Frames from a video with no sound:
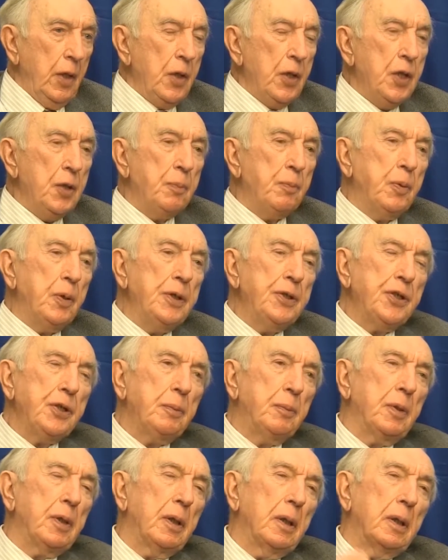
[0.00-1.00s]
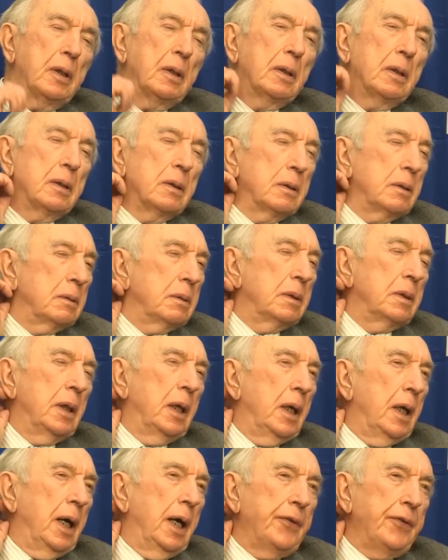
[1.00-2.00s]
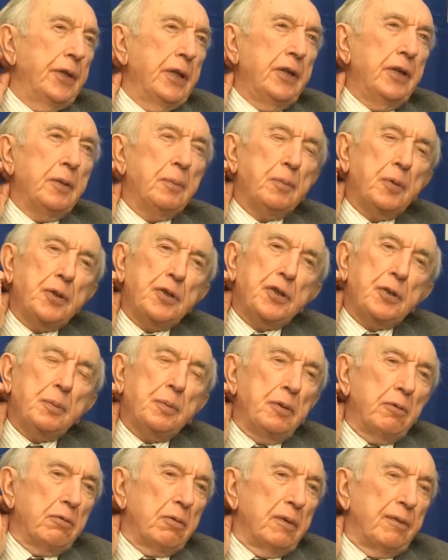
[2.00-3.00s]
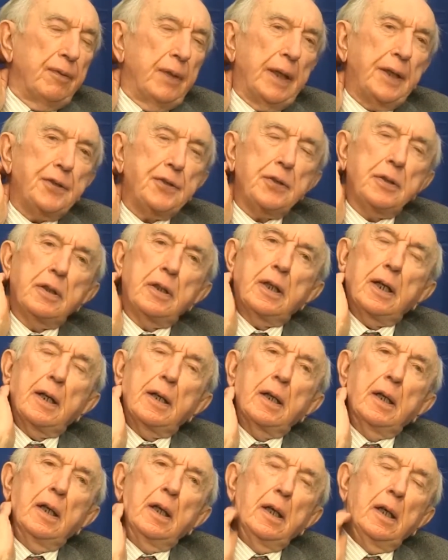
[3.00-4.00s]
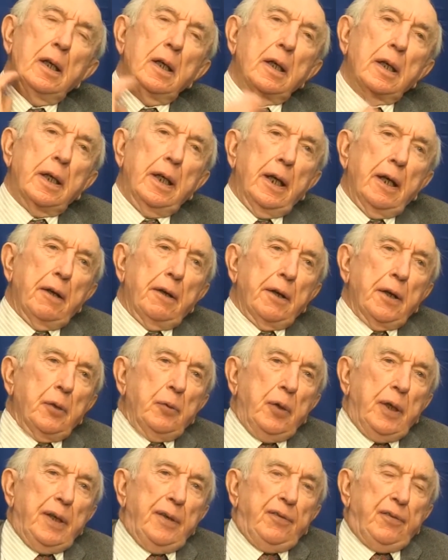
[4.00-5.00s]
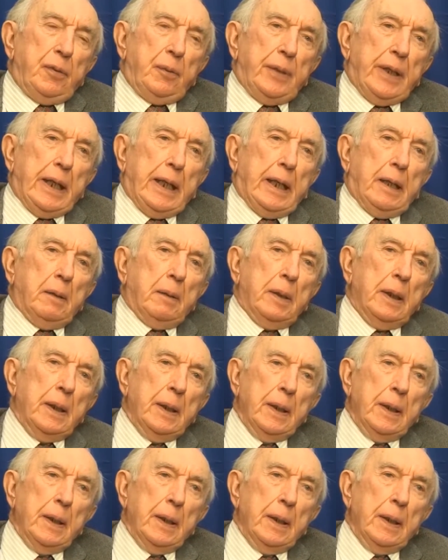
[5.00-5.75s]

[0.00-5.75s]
the principle, I think the principal reflection that I carry away from that